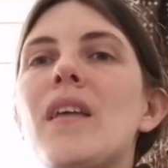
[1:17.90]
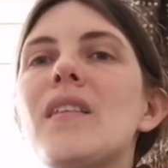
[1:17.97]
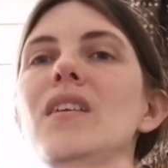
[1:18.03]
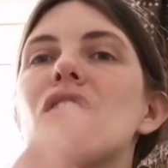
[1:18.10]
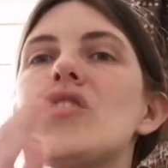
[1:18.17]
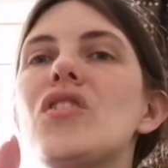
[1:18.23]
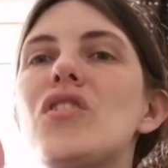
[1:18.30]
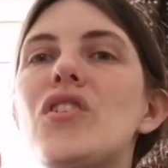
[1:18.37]
I
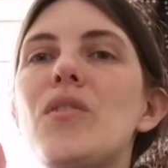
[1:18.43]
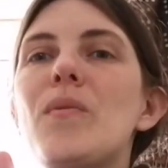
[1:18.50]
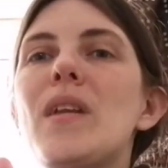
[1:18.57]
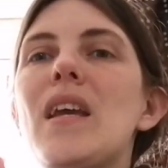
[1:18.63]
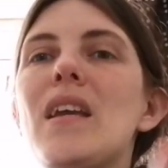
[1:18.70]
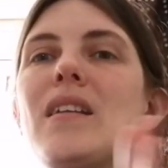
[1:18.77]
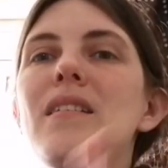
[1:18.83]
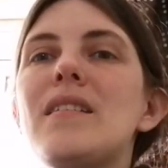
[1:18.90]
think she's
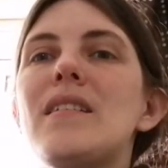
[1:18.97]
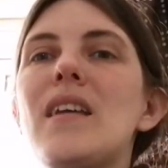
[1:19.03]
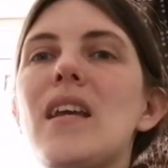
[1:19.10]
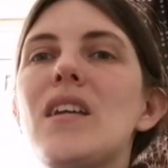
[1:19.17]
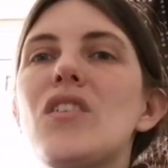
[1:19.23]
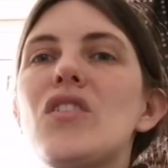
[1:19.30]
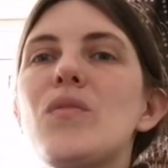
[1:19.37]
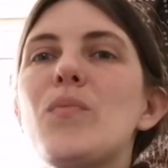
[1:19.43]
doing it in
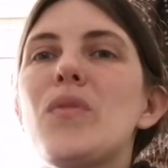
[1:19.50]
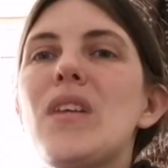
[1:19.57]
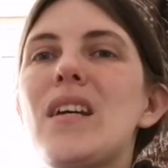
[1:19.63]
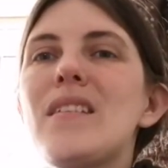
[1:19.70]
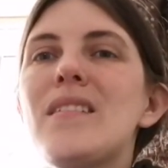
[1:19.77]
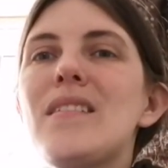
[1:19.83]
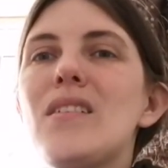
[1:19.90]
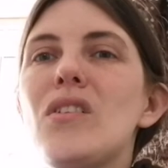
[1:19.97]
stages, but
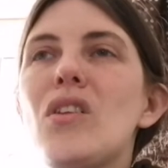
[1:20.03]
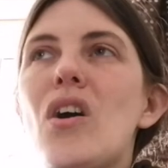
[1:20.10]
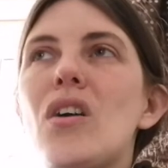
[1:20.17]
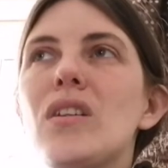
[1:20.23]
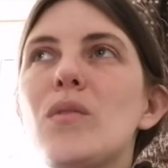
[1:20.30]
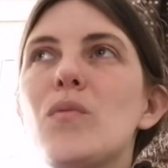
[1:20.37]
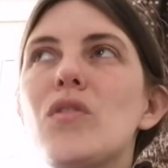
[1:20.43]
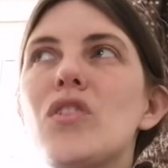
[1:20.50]
that's still the
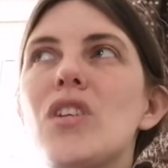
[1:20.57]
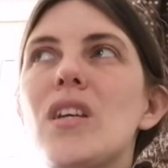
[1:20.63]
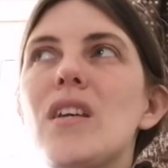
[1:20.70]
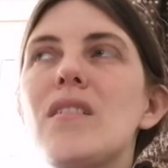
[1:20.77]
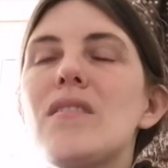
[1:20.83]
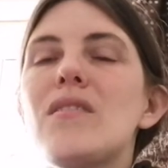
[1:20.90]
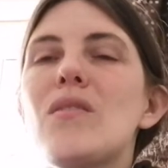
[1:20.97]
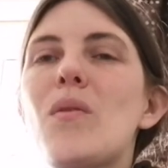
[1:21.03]
Hollywood
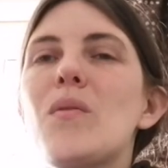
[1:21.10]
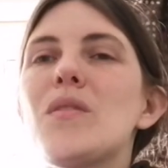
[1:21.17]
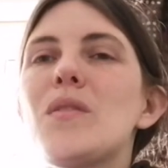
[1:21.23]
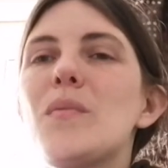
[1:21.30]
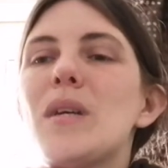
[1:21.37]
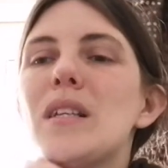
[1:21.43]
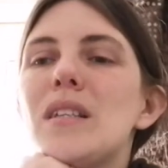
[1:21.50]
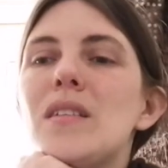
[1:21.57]
years. So I
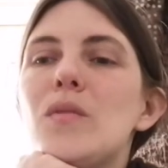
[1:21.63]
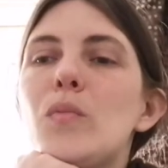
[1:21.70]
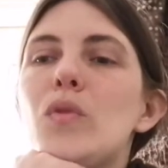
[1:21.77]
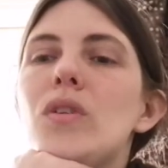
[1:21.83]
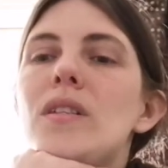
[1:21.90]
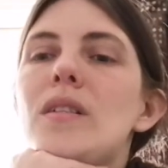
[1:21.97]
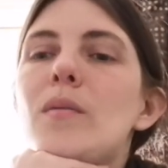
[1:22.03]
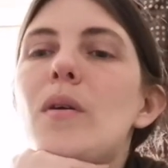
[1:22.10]
was a bit
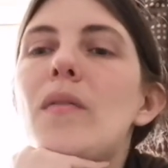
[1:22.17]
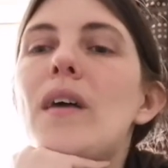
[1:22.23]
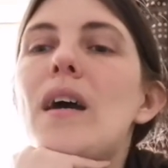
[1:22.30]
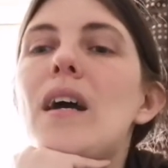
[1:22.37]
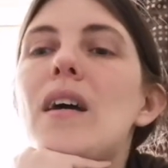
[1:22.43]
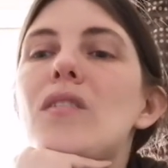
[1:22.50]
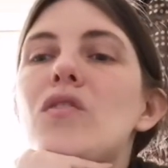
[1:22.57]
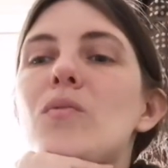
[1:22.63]
disappointed about
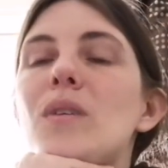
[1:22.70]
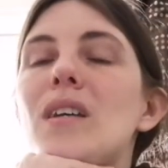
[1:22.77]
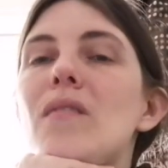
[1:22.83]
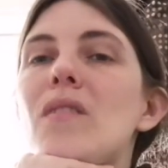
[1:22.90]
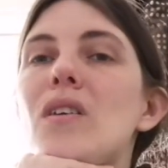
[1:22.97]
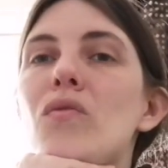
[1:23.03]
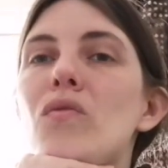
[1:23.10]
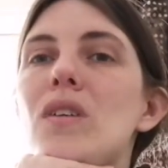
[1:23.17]
that. So I
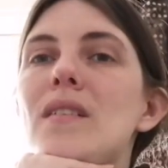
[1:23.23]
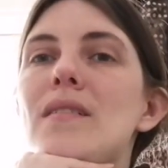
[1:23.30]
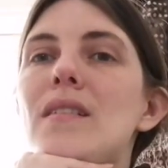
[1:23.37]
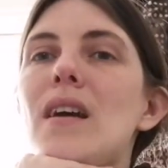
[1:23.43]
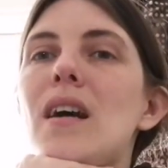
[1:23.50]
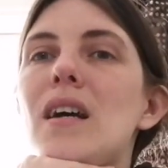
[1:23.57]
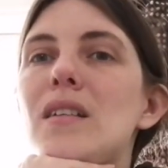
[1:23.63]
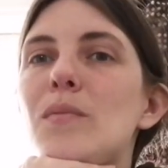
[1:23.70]
give it 3
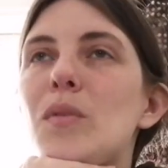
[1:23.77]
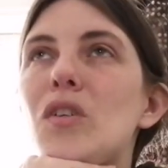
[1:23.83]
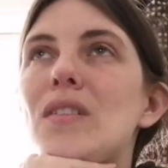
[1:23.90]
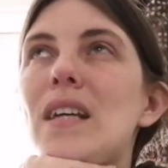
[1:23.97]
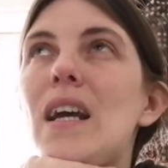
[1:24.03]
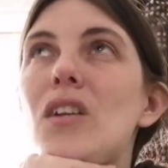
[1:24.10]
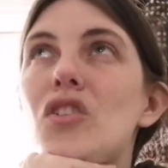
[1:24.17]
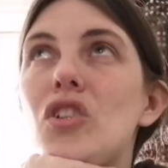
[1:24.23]
stars
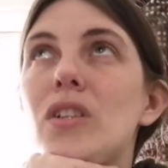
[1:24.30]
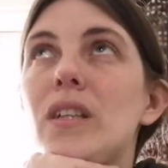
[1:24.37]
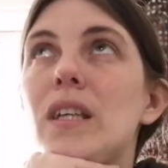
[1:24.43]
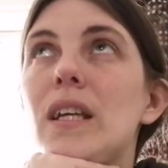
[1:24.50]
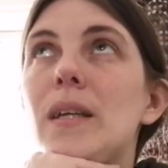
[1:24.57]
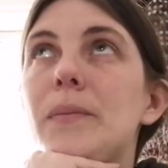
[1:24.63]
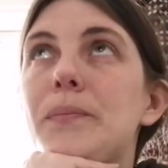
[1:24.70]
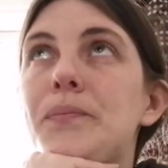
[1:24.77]
because
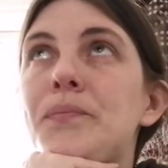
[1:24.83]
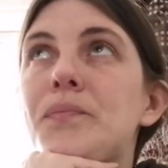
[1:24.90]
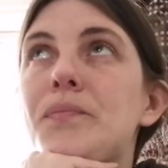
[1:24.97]
actually,